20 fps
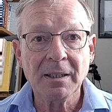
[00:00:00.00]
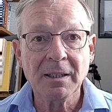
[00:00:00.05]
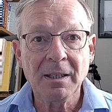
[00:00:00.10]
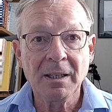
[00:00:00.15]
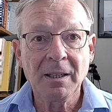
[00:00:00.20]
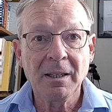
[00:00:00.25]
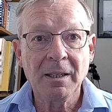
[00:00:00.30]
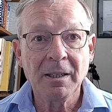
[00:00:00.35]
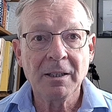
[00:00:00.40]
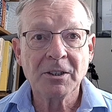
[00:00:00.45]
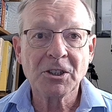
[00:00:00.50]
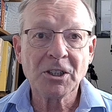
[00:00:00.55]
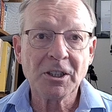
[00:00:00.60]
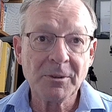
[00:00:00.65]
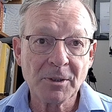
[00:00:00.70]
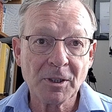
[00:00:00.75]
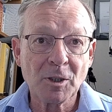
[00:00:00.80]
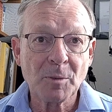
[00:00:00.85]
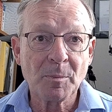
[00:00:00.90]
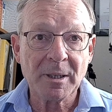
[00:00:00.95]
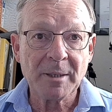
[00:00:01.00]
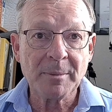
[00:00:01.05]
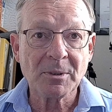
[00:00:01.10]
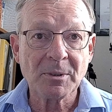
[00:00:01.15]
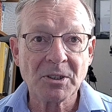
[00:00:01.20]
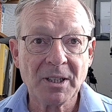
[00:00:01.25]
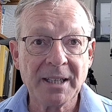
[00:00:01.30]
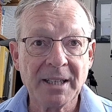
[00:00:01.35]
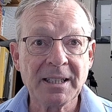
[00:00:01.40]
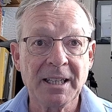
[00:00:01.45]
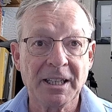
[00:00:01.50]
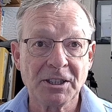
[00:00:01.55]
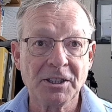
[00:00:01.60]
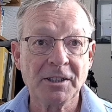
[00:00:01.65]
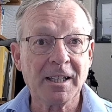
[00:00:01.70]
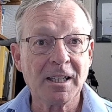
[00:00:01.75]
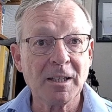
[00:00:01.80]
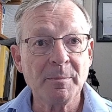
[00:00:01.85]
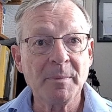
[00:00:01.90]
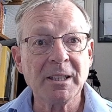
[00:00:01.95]
Share it with other people so they can actually get the
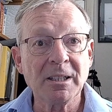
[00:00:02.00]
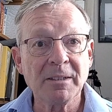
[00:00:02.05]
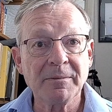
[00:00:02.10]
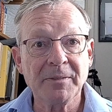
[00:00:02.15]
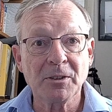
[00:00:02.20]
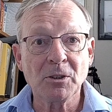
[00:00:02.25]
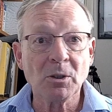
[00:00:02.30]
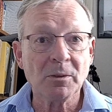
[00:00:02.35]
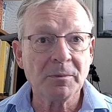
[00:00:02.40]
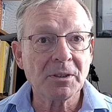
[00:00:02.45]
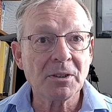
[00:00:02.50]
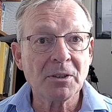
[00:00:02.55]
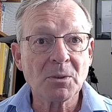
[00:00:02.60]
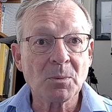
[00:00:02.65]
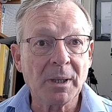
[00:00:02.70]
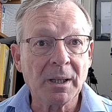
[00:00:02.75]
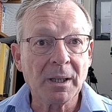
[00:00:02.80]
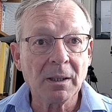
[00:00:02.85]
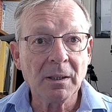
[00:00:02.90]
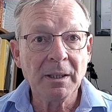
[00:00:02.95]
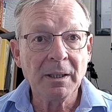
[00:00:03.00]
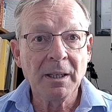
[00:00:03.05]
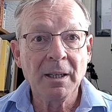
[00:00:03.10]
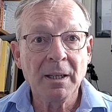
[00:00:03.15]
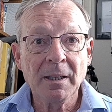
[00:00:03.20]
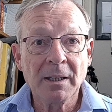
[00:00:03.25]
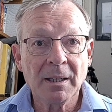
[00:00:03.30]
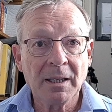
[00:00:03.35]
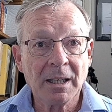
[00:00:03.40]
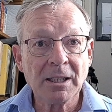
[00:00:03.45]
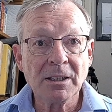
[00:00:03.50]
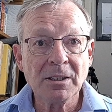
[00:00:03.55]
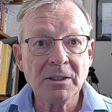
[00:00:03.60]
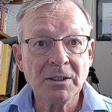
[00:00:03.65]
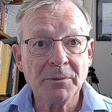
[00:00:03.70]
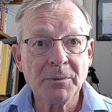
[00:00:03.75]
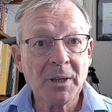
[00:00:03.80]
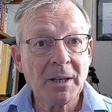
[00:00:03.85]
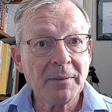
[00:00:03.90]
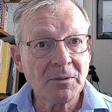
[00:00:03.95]
benefit of it as well. And if you
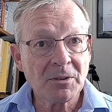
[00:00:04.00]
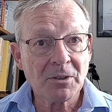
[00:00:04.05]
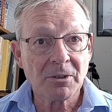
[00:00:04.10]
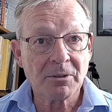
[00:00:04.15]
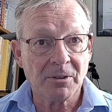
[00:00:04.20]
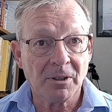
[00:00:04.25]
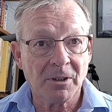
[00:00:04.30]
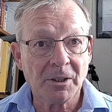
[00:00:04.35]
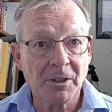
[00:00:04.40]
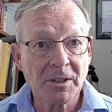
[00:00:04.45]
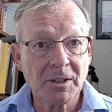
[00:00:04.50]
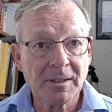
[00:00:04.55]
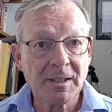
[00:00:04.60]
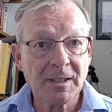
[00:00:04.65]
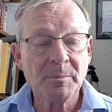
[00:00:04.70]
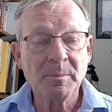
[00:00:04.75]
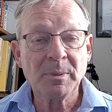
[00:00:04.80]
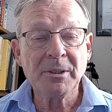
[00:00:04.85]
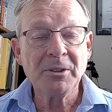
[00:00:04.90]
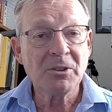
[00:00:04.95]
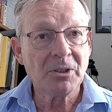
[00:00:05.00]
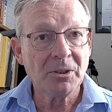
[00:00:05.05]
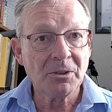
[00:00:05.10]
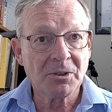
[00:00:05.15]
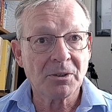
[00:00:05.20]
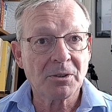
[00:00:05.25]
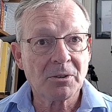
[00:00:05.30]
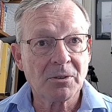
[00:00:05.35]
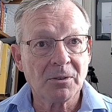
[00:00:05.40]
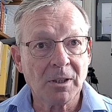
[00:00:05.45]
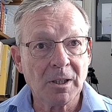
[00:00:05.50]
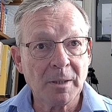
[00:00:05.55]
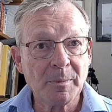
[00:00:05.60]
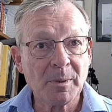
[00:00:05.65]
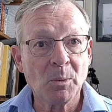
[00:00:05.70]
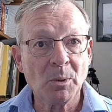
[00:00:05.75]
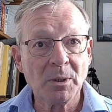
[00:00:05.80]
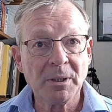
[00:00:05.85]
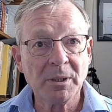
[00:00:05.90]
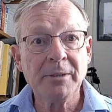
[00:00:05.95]
haven't subscribed yet, then please do subscribe. I want
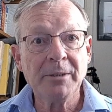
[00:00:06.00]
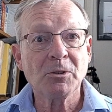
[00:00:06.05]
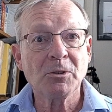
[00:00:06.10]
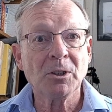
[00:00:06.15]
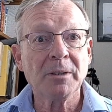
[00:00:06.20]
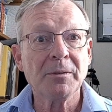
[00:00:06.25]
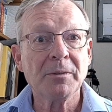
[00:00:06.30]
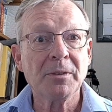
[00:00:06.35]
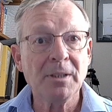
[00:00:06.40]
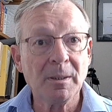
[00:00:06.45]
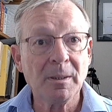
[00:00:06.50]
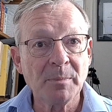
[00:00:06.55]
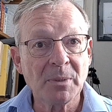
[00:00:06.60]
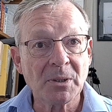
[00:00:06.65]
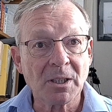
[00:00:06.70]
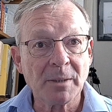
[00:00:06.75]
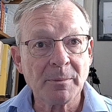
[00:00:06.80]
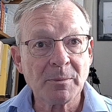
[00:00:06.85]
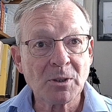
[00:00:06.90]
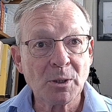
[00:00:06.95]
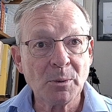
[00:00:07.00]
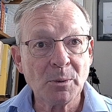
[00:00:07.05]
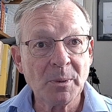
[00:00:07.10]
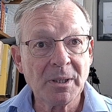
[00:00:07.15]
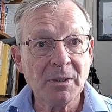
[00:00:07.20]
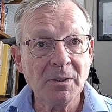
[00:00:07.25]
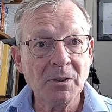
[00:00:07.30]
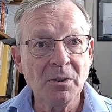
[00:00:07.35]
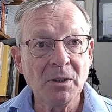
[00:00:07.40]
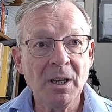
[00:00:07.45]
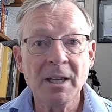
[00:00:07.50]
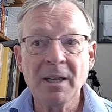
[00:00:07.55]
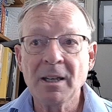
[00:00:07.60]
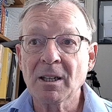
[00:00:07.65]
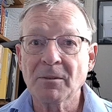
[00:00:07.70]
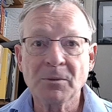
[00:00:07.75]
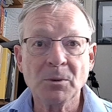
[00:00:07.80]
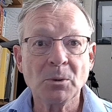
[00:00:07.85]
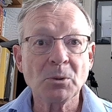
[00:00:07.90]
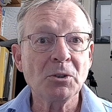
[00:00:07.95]
to keep driving the numbers up so we can
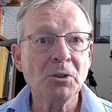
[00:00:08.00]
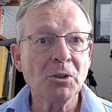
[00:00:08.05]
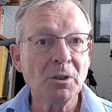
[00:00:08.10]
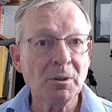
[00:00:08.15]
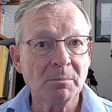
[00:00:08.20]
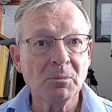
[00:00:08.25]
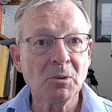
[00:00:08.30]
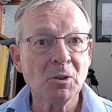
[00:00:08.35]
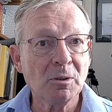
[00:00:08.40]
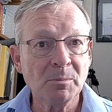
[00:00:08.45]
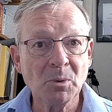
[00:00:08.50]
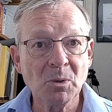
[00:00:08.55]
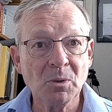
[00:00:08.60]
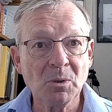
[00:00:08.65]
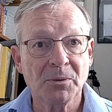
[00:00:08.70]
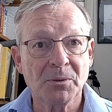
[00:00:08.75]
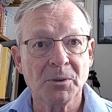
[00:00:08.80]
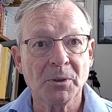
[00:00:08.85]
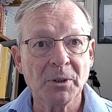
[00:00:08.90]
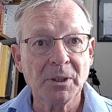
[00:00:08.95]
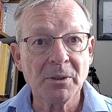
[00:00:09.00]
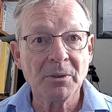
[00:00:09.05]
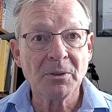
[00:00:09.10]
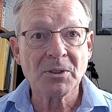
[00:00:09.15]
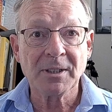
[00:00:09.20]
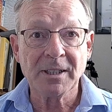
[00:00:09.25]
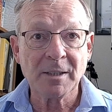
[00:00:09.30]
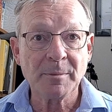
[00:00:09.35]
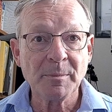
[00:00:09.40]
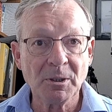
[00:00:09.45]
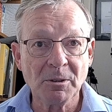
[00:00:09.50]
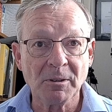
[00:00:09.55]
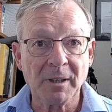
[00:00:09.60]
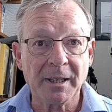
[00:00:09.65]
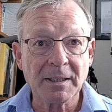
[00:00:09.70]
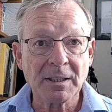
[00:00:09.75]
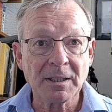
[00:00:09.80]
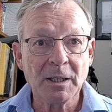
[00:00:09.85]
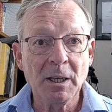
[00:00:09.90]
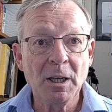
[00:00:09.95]
afford to do more and more for you, so that would be great.
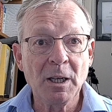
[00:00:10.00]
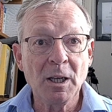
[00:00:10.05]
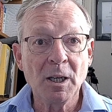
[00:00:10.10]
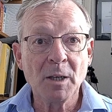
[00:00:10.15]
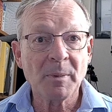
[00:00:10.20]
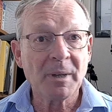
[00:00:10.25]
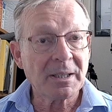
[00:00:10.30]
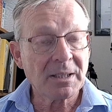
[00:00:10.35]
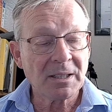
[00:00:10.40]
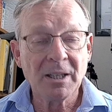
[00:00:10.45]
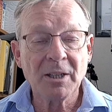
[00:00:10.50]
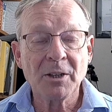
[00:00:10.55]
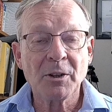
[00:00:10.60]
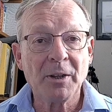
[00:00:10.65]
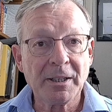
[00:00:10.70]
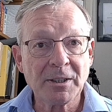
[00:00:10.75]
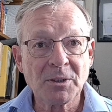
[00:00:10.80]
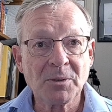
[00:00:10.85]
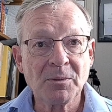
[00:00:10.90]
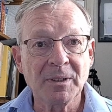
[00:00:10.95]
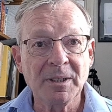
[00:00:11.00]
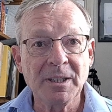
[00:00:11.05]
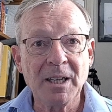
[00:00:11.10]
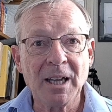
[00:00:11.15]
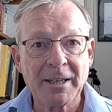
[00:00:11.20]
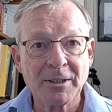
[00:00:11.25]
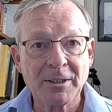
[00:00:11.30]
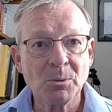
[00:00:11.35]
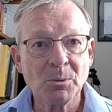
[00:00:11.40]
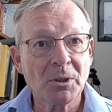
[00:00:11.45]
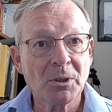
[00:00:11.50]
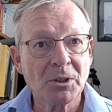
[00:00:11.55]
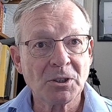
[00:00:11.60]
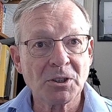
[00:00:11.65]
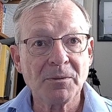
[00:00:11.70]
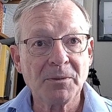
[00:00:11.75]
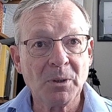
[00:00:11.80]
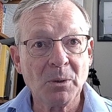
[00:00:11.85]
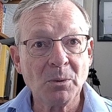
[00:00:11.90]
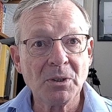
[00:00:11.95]
But that's how to organise your
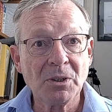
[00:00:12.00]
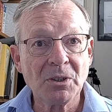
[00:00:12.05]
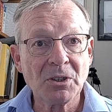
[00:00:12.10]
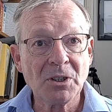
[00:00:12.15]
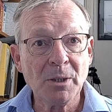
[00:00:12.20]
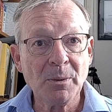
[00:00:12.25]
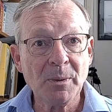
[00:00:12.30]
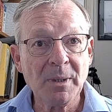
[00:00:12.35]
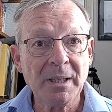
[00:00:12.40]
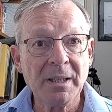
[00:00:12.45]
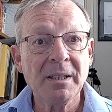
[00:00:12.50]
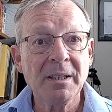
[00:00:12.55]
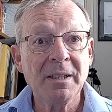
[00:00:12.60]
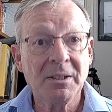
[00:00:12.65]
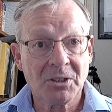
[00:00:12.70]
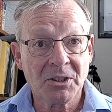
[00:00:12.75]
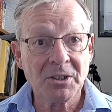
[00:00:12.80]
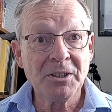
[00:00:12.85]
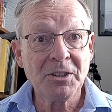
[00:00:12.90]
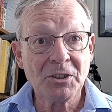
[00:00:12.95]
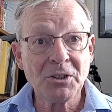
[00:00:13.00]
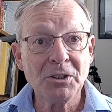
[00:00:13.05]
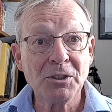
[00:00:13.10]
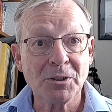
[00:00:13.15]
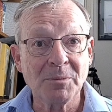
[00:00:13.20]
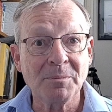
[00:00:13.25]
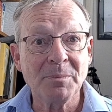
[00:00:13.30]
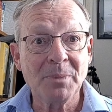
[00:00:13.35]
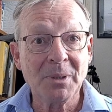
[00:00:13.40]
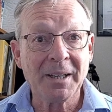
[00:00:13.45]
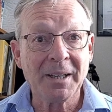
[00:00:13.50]
folders, so see you soon. Bye.